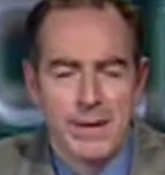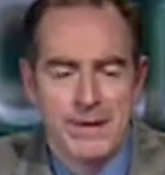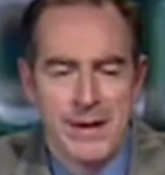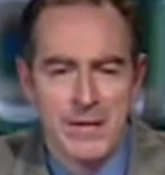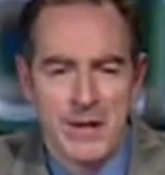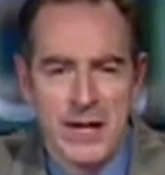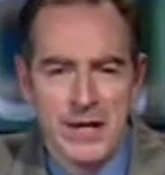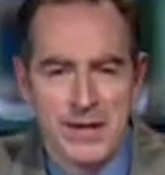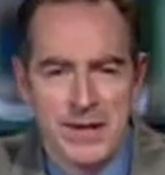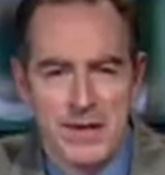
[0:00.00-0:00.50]
I'm
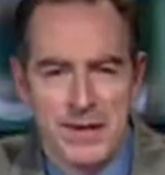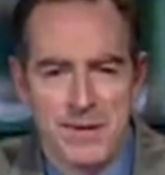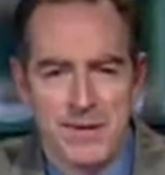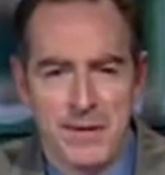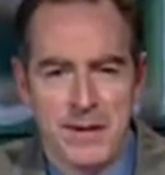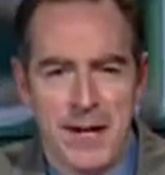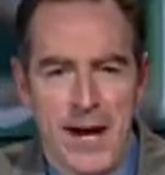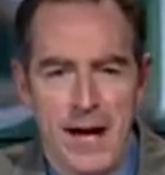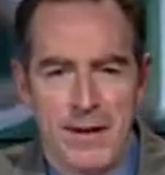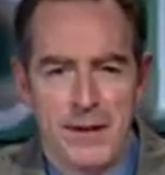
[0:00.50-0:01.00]
Kevin Nelson
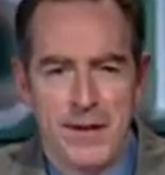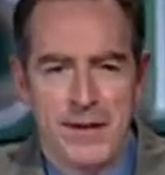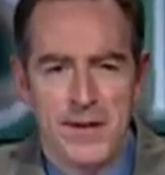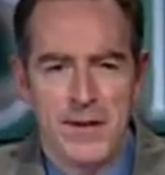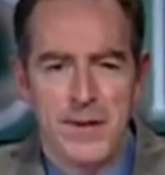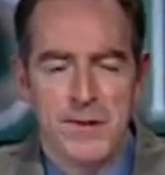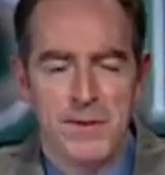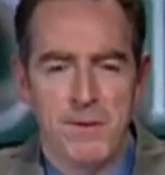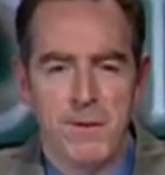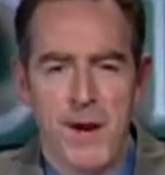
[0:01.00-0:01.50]
for Catholic
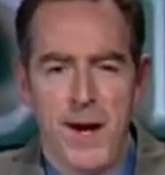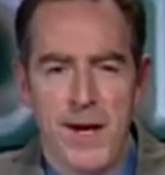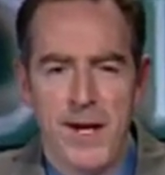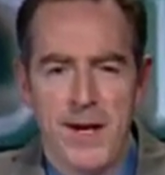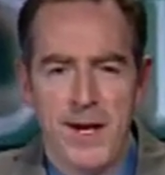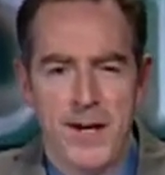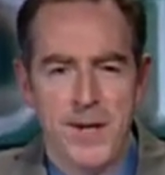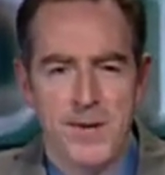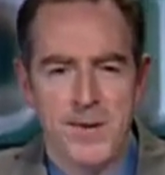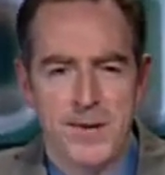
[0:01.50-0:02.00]
News
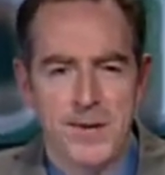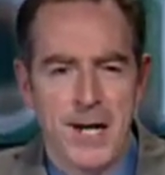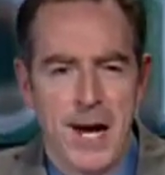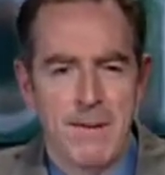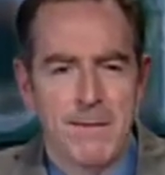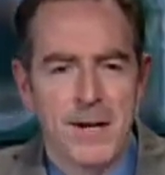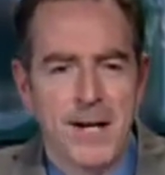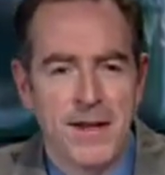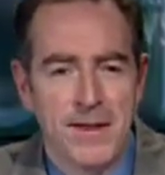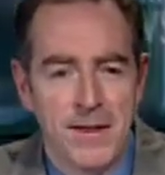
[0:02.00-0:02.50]
Break. Here's what's
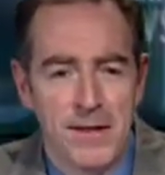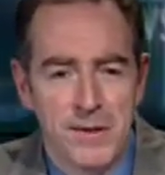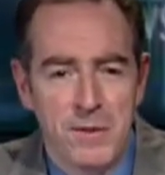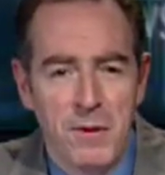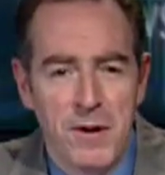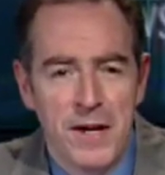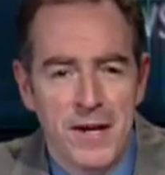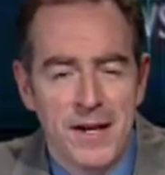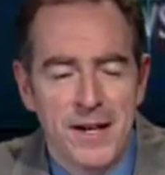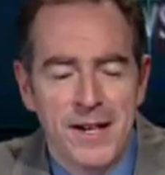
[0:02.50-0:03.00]
happening this
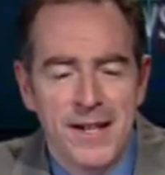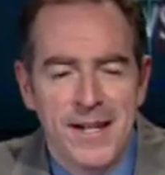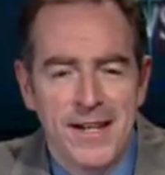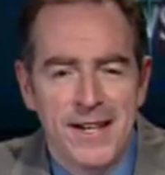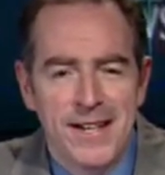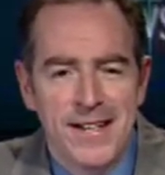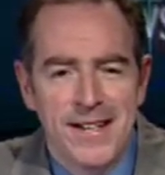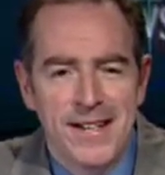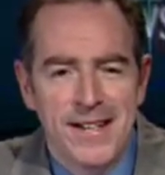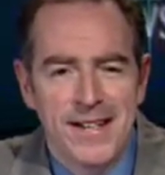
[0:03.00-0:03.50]
week
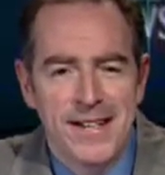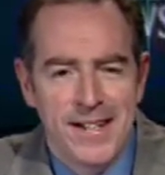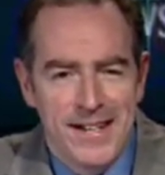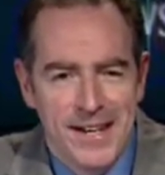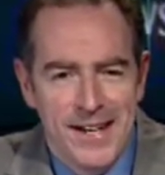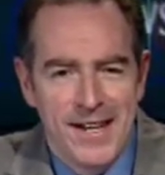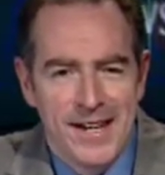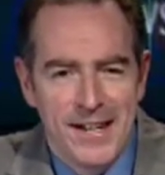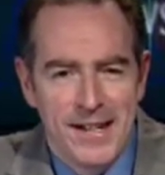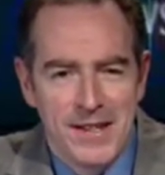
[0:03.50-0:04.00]

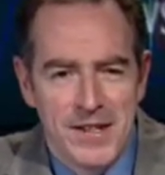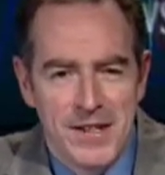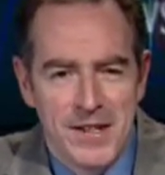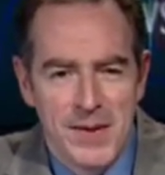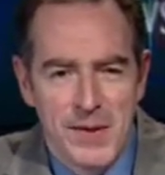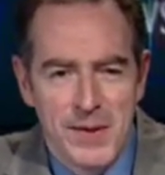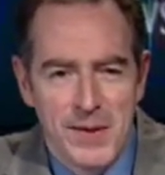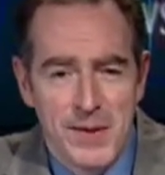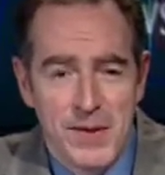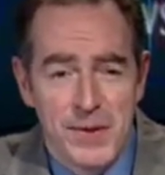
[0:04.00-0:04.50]
in the
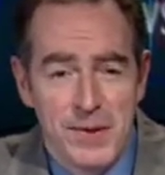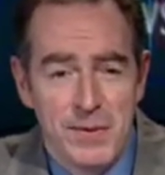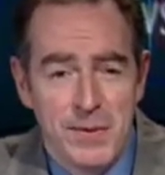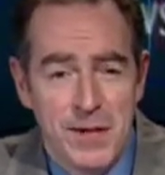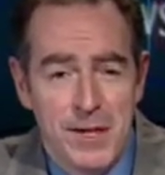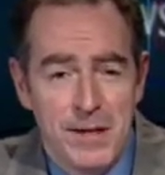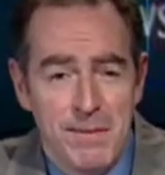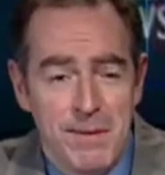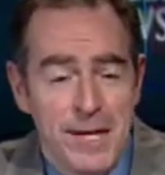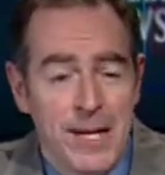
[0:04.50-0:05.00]
news.
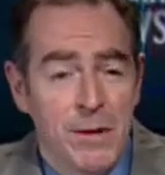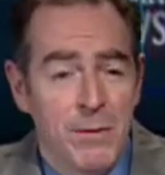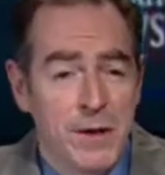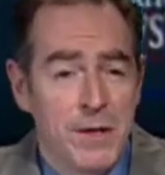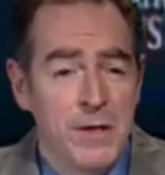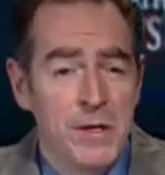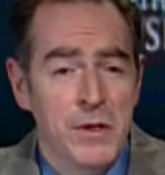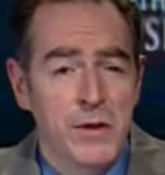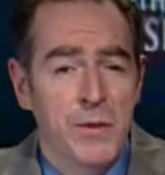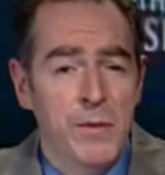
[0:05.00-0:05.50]
We begin
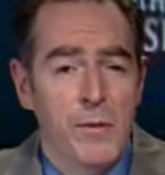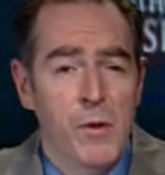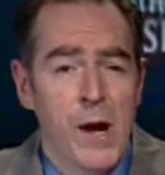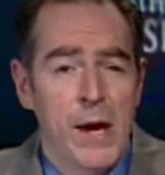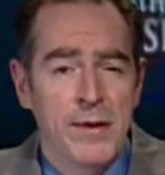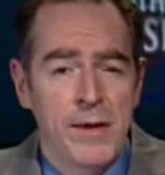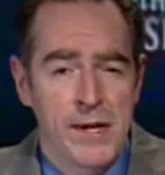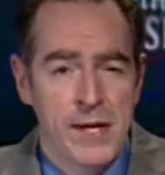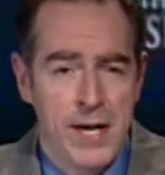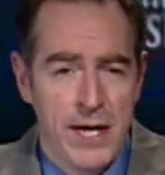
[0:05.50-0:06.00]
with news from
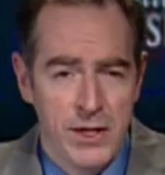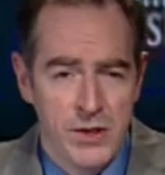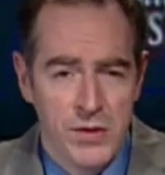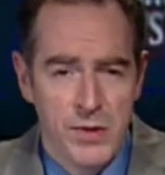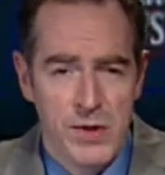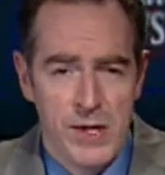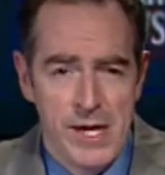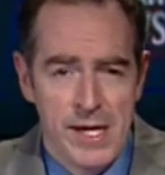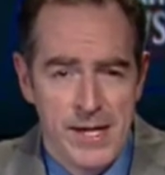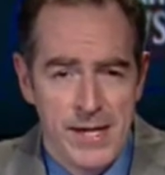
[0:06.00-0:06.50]
around the
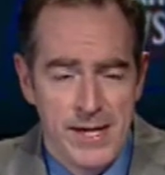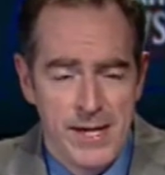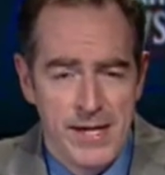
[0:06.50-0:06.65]
country.